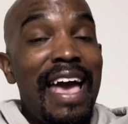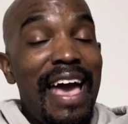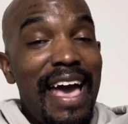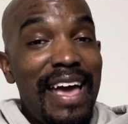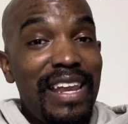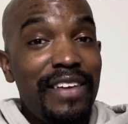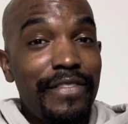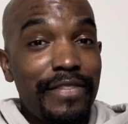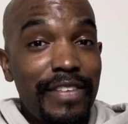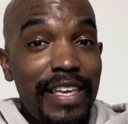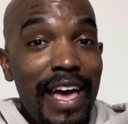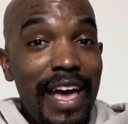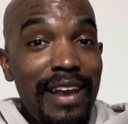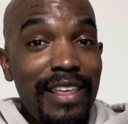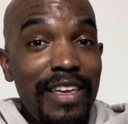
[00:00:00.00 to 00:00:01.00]
And
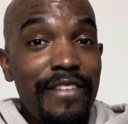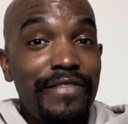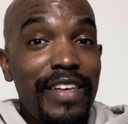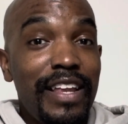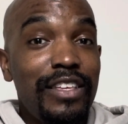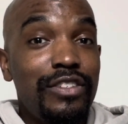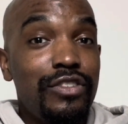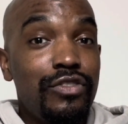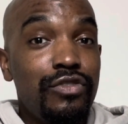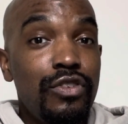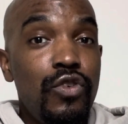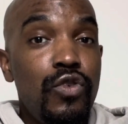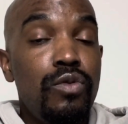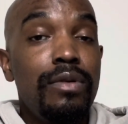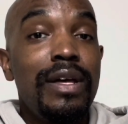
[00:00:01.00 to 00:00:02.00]
if that is
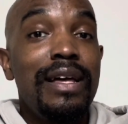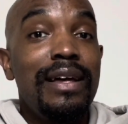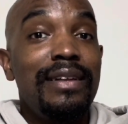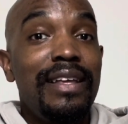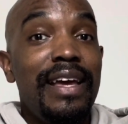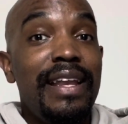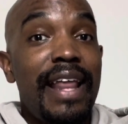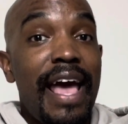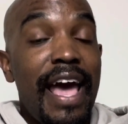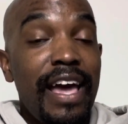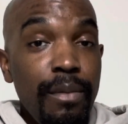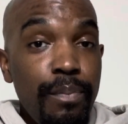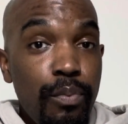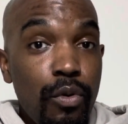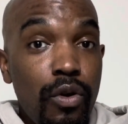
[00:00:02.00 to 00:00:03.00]
true, then
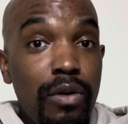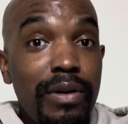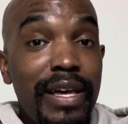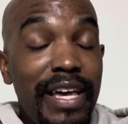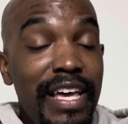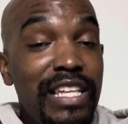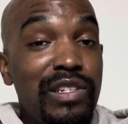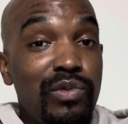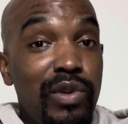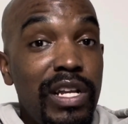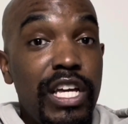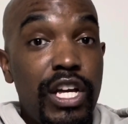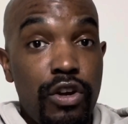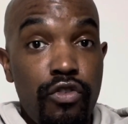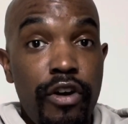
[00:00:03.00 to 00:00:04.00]
April is
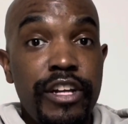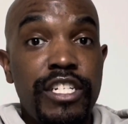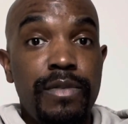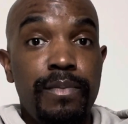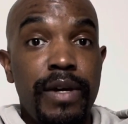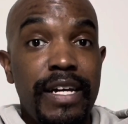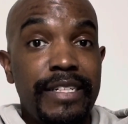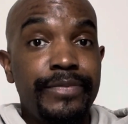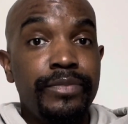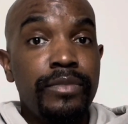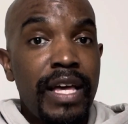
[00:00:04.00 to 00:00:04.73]
really crunch month.